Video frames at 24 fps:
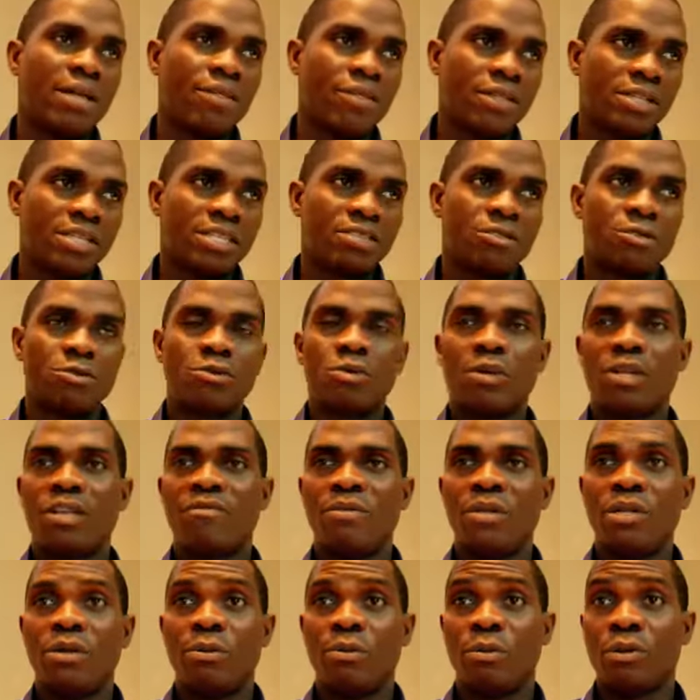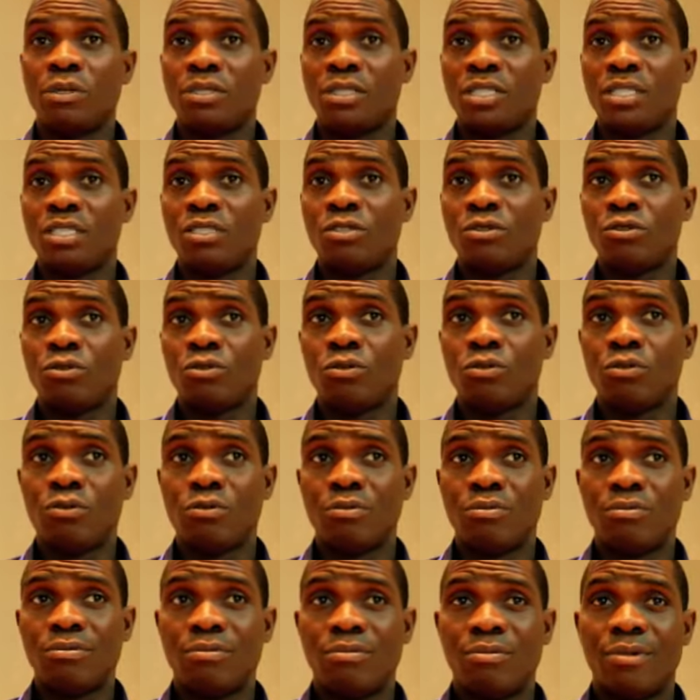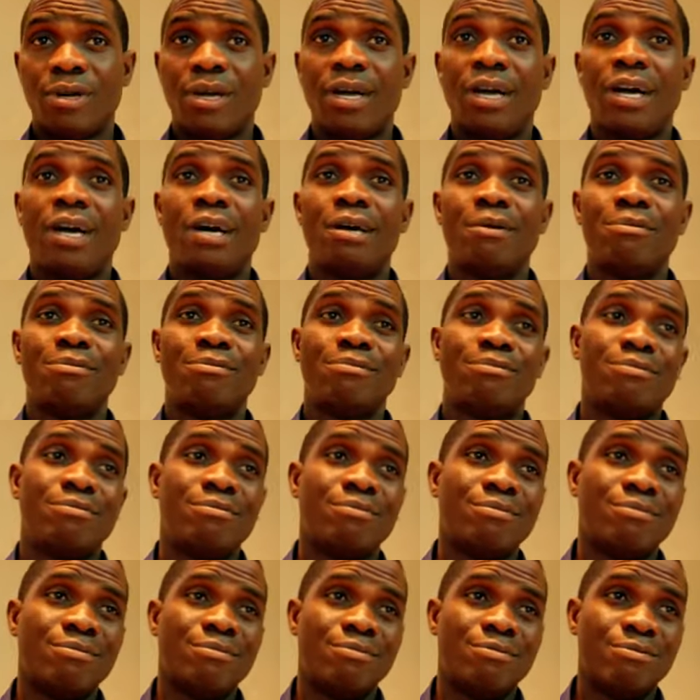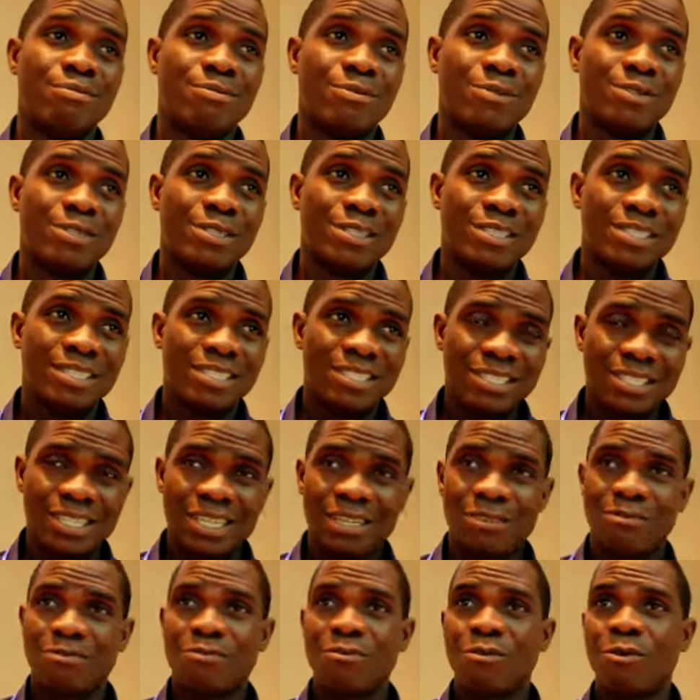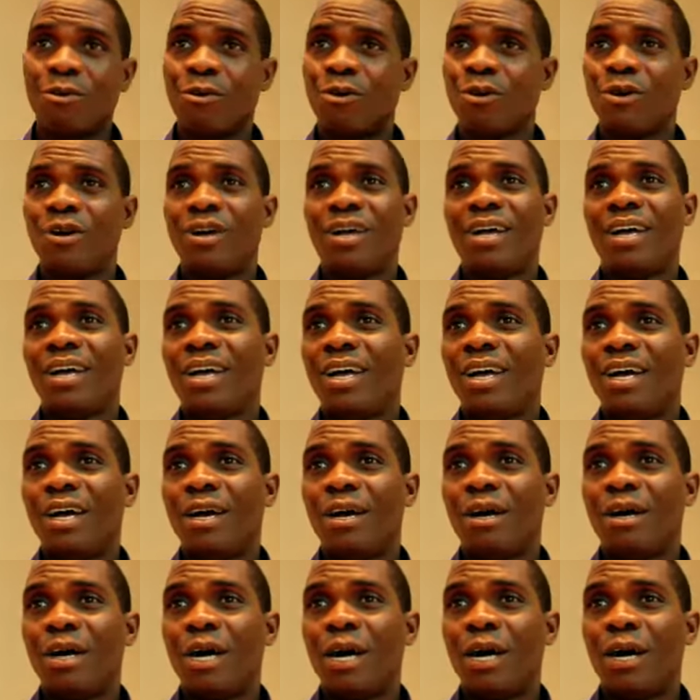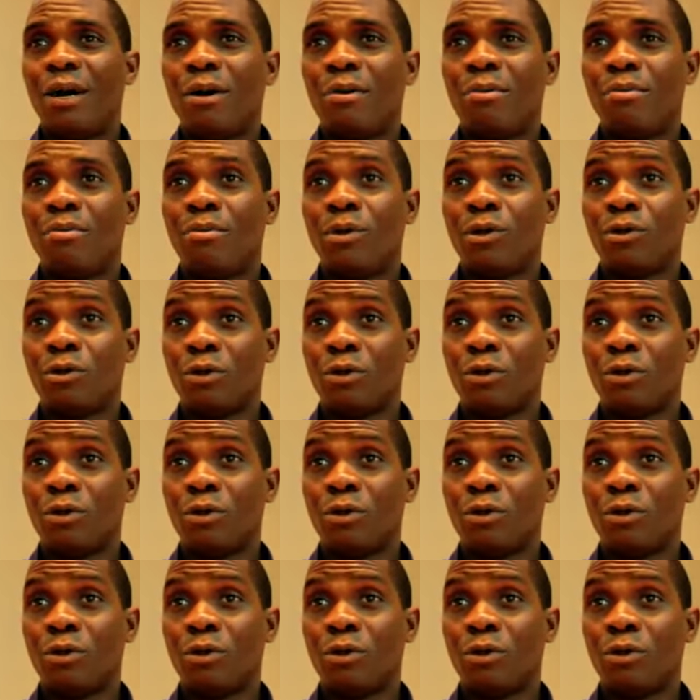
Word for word: and this is also giving the opportunity to uh, seek for uh, more